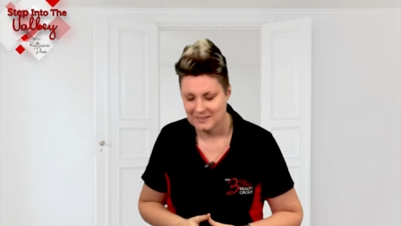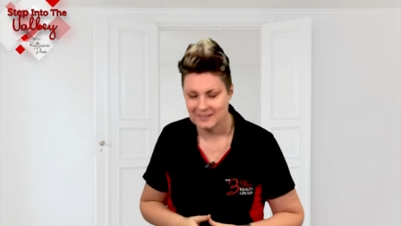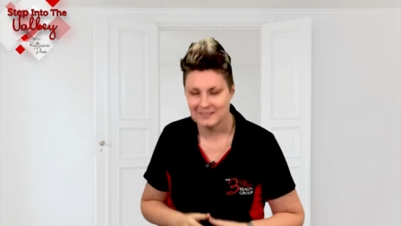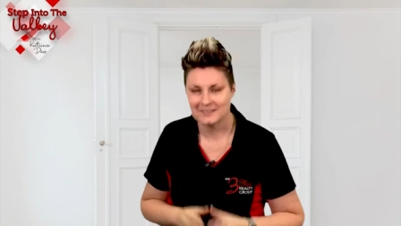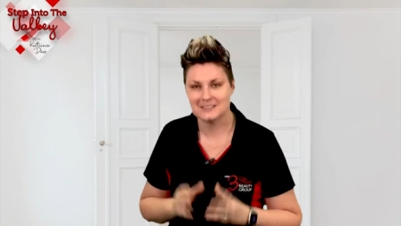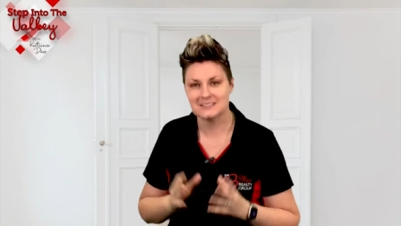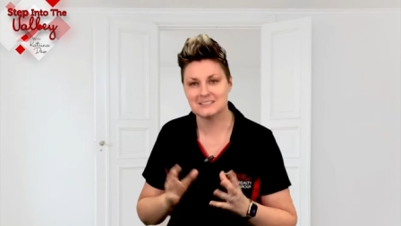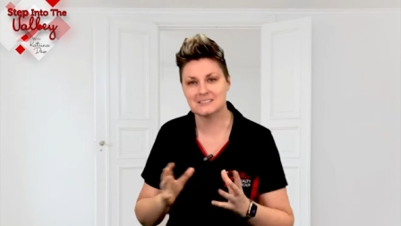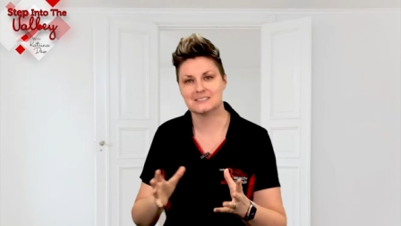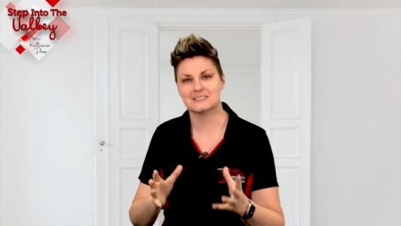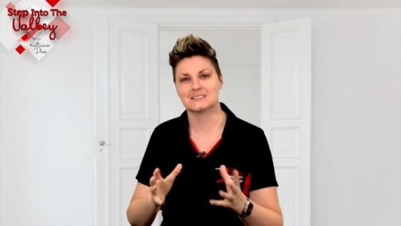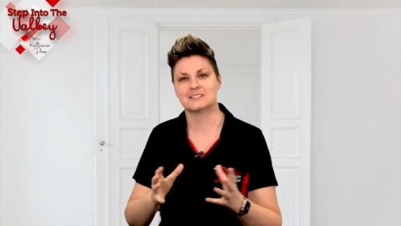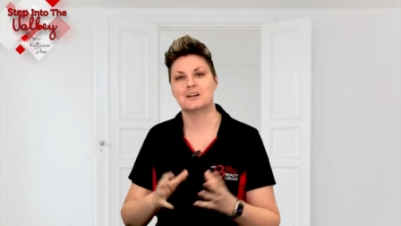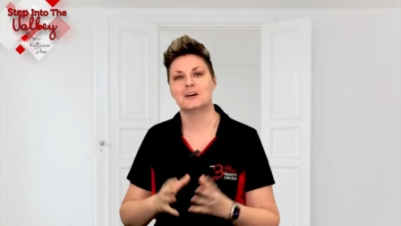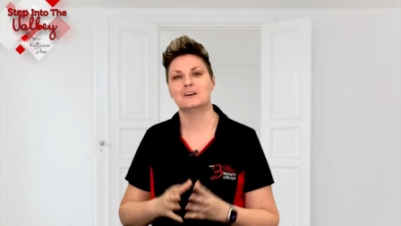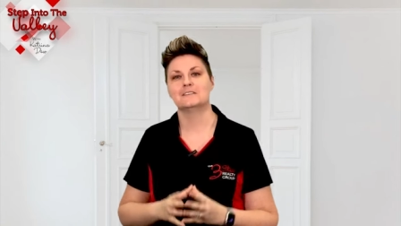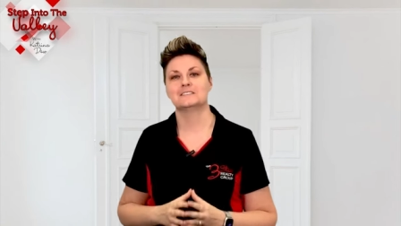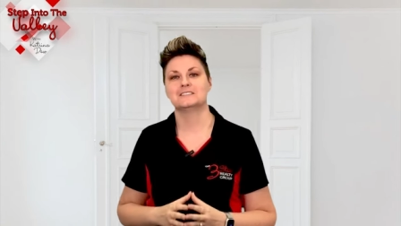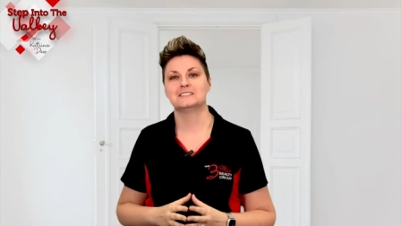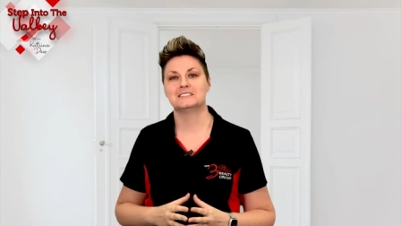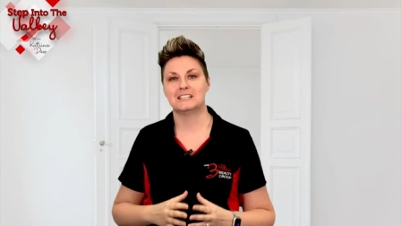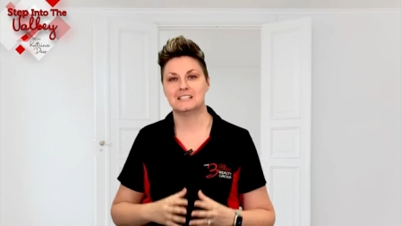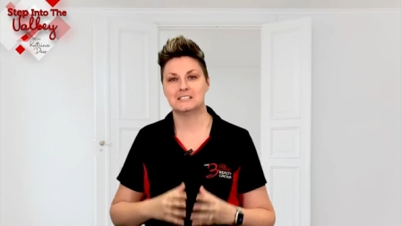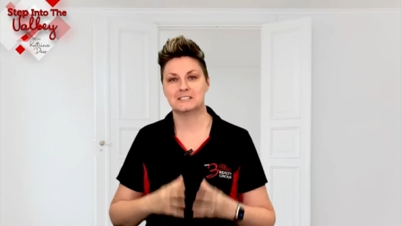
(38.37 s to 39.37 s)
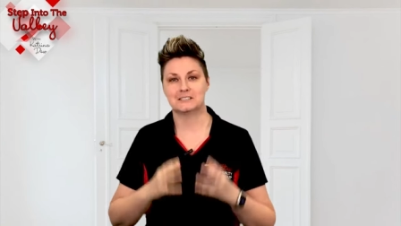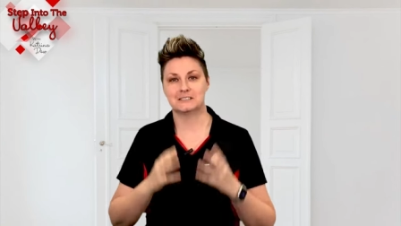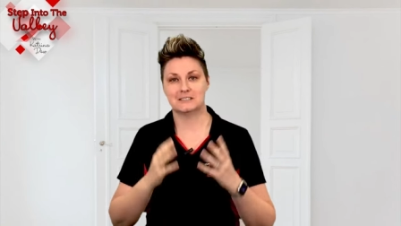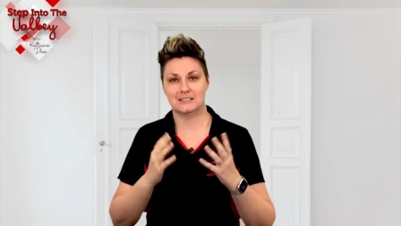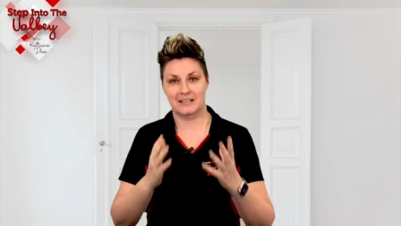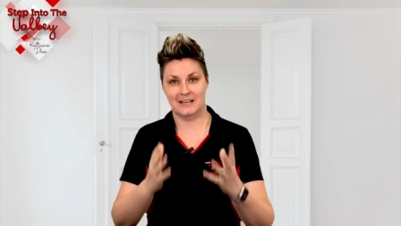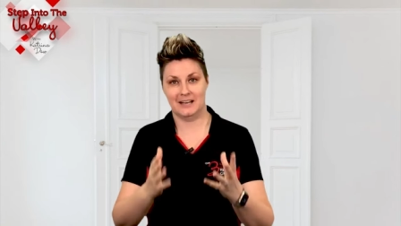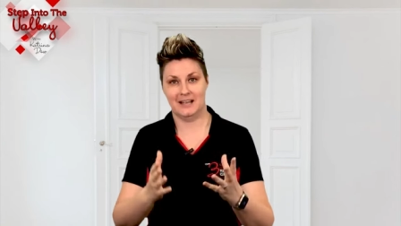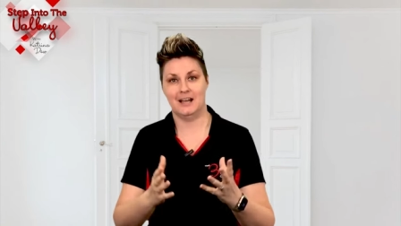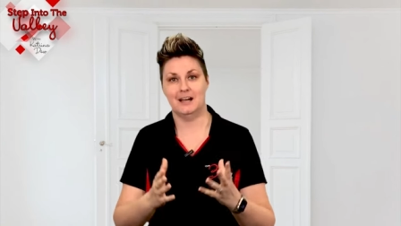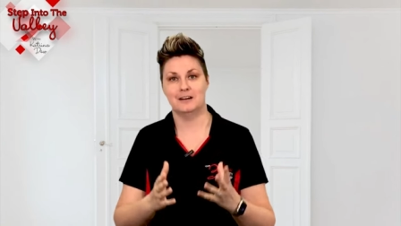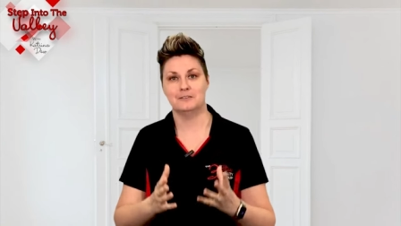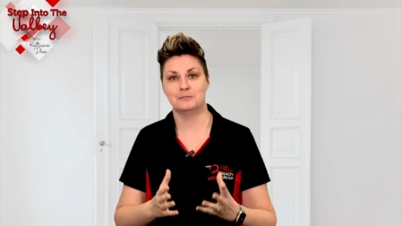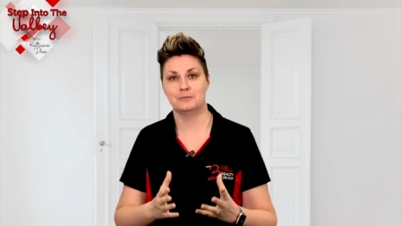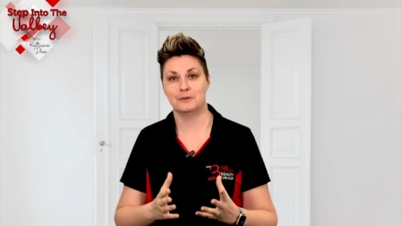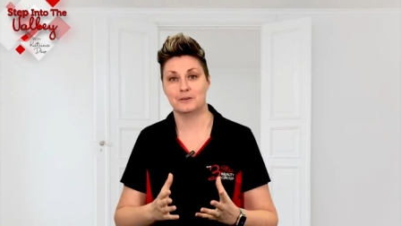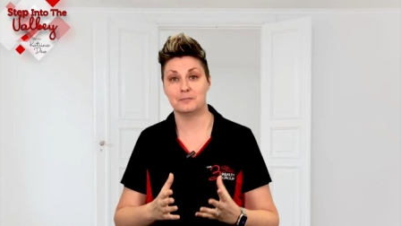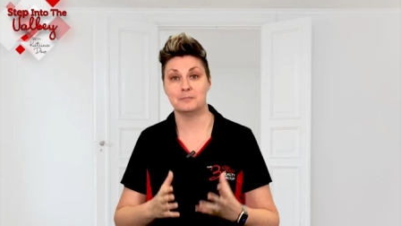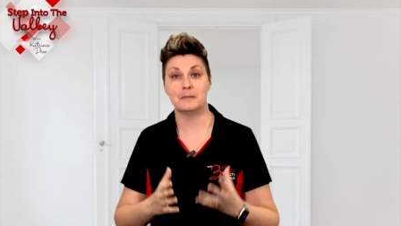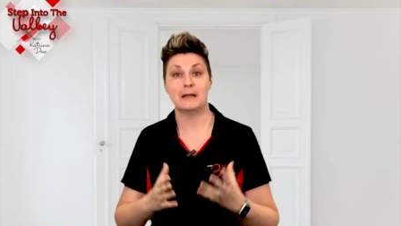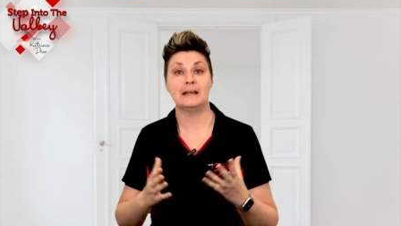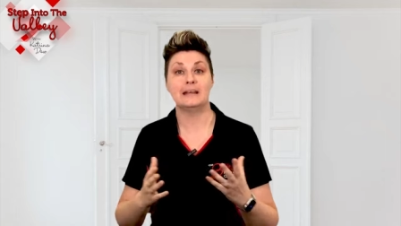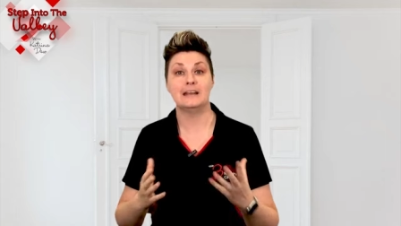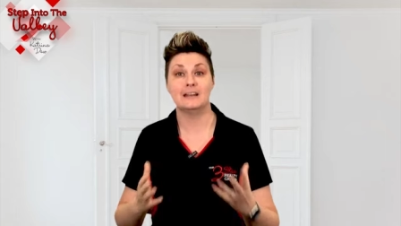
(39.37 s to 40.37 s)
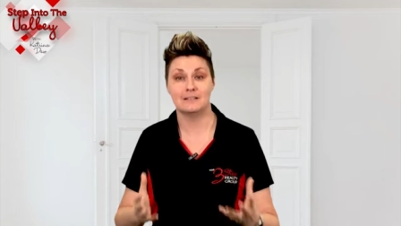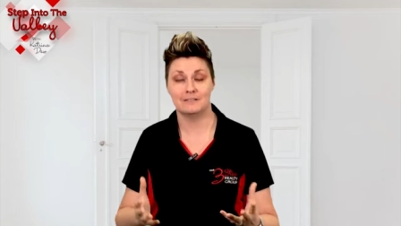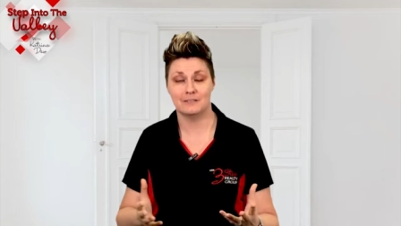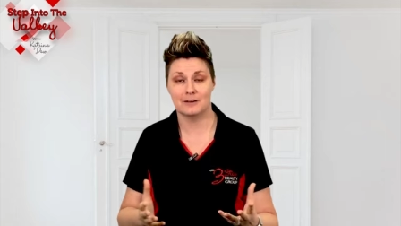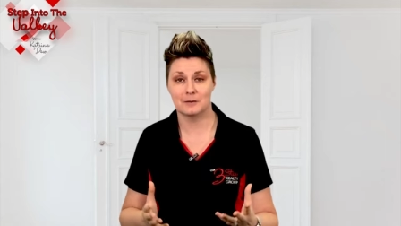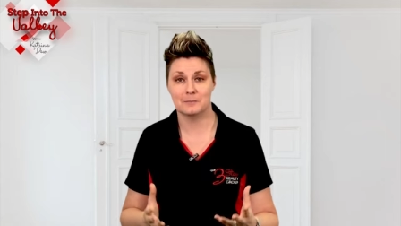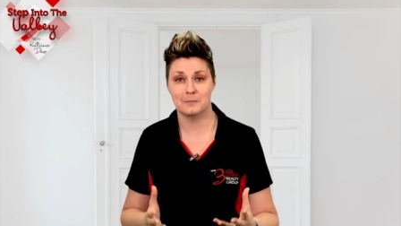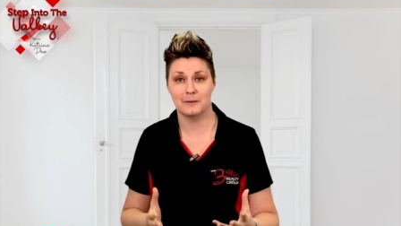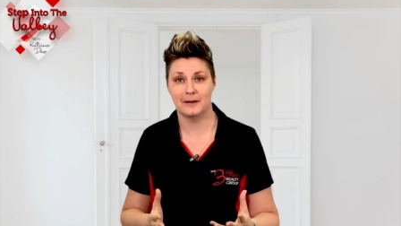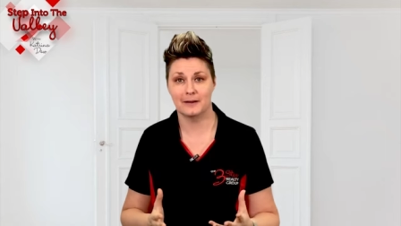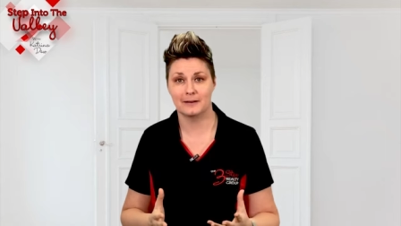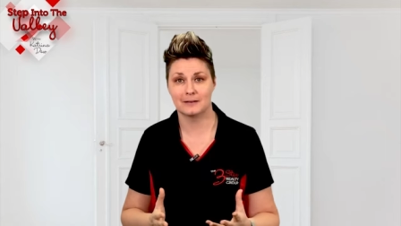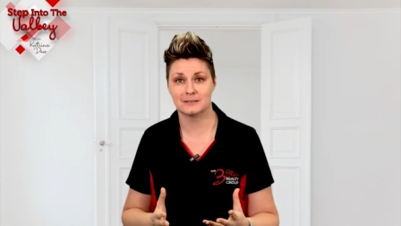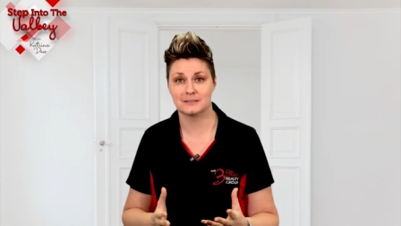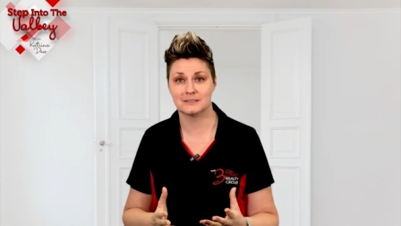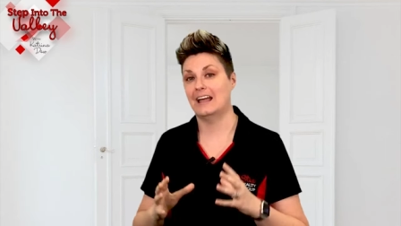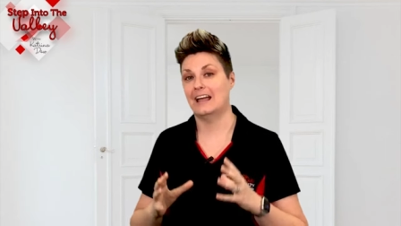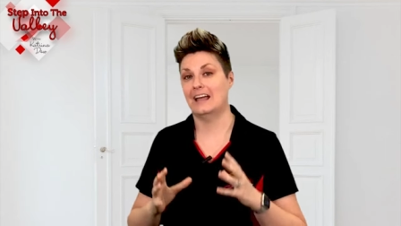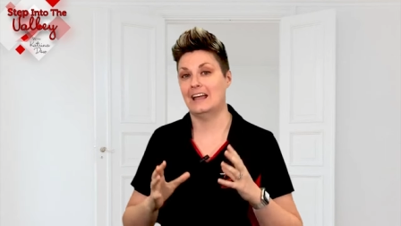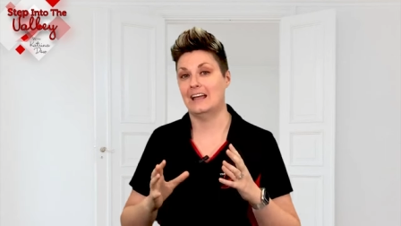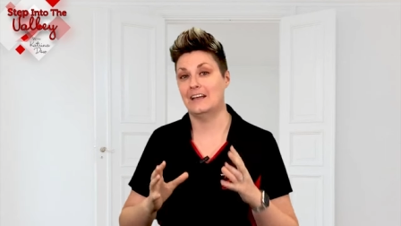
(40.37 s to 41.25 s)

this is a conversation that I have with many of our buyers.